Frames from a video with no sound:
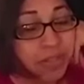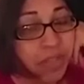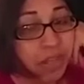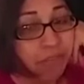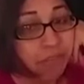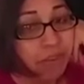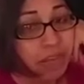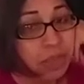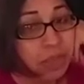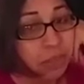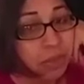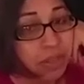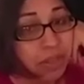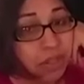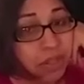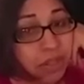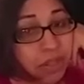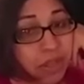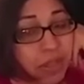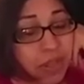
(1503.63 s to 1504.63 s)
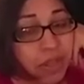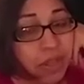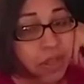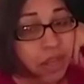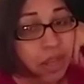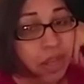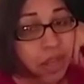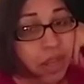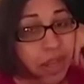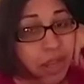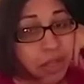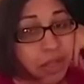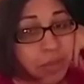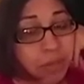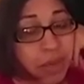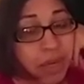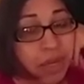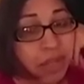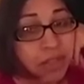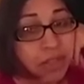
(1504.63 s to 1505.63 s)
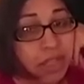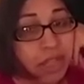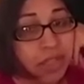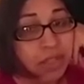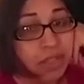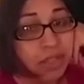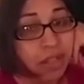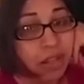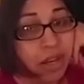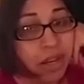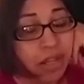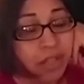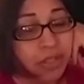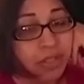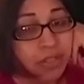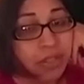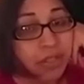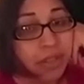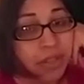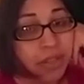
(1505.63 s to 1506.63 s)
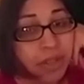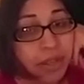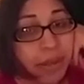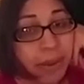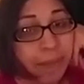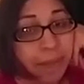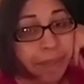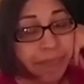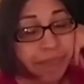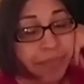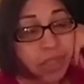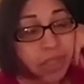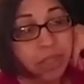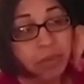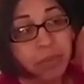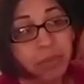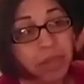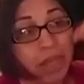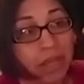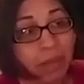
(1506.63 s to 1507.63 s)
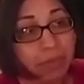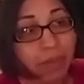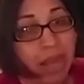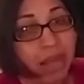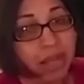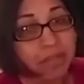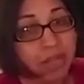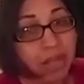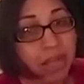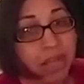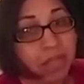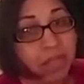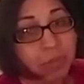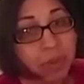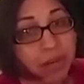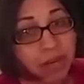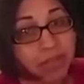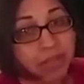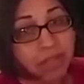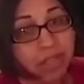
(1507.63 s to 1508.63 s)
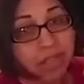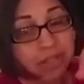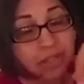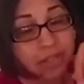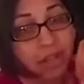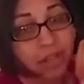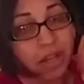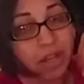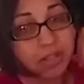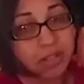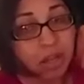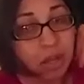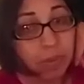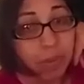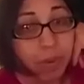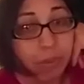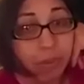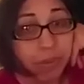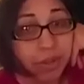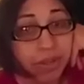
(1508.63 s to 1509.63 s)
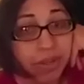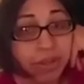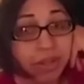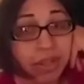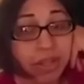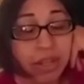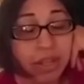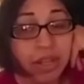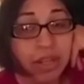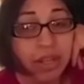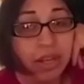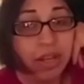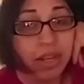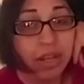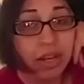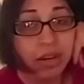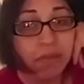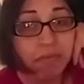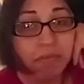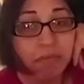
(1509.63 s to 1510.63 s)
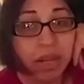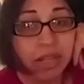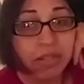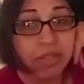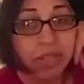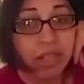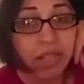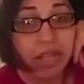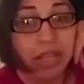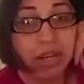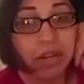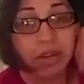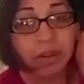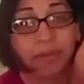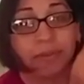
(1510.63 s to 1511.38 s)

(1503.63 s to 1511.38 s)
on Facebook at Parents Against Loss. It would be like / Parents Against Loss, all one word. And I'll see you later.